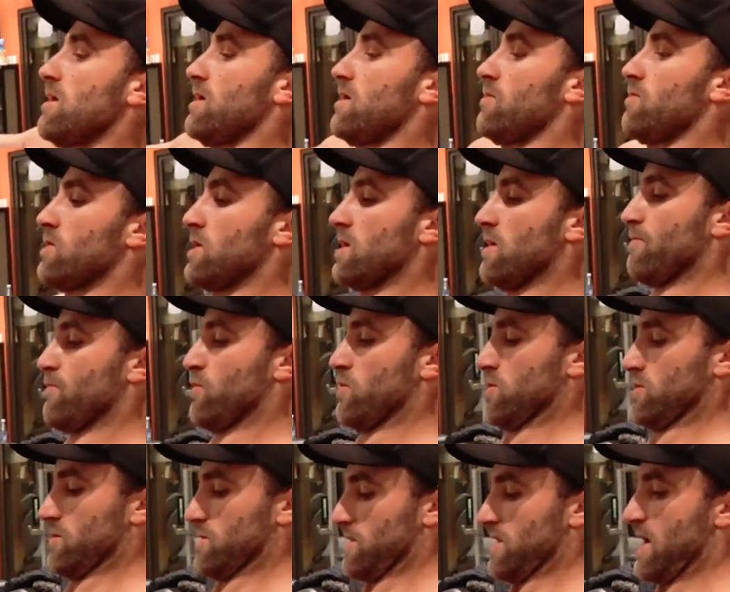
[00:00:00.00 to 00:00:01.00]
so I'm gonna
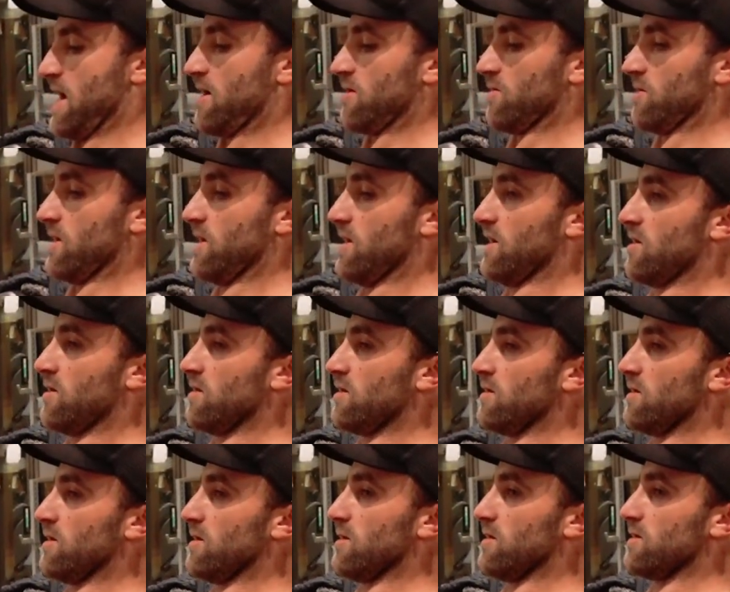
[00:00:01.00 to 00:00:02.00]
pull down
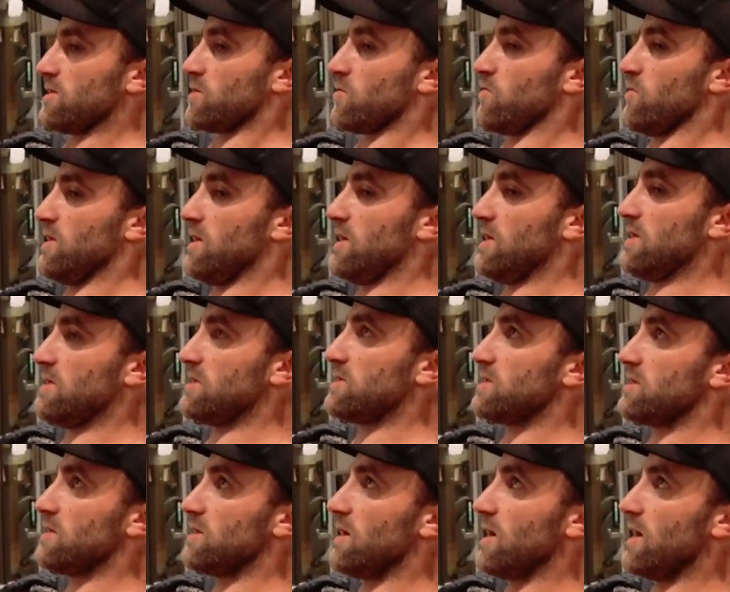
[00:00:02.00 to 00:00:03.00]
here, squeeze,
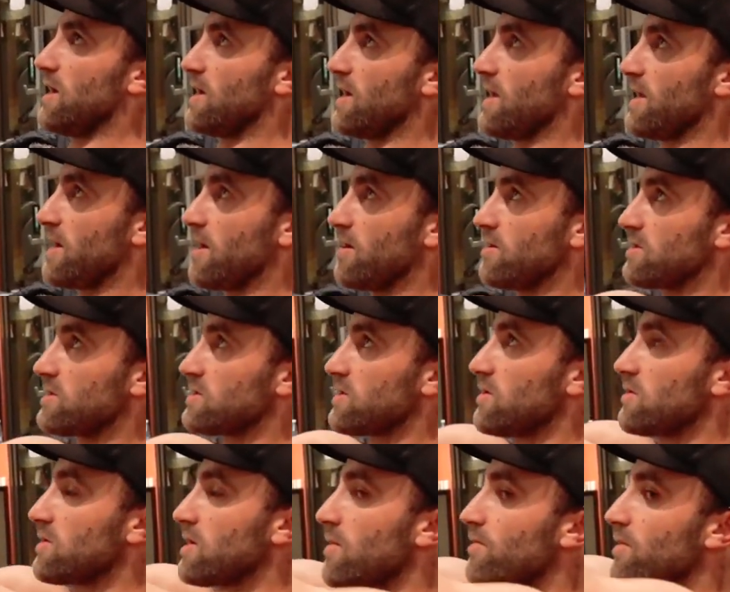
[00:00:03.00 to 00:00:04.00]
and let out.
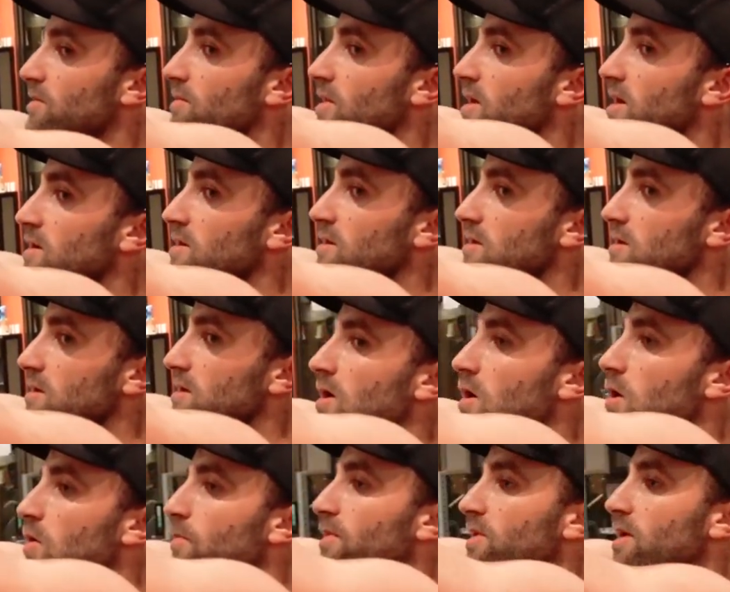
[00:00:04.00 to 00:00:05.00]
So keep in mind,
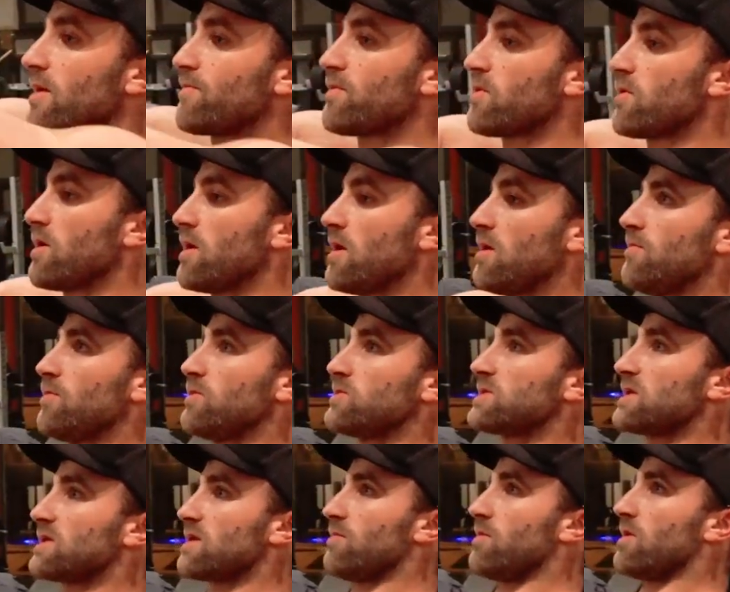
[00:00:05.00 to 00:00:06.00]
open up your
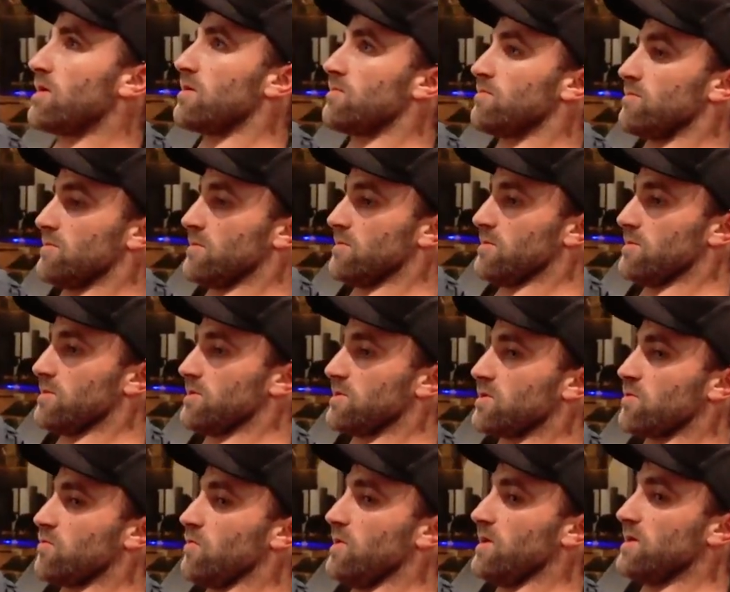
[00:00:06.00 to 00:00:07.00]
elbows at the bottom,
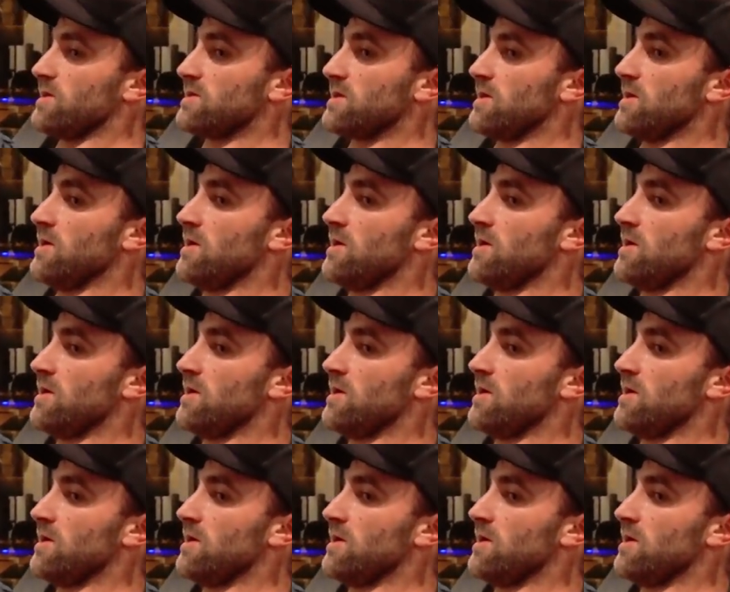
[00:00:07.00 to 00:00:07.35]
squeeze.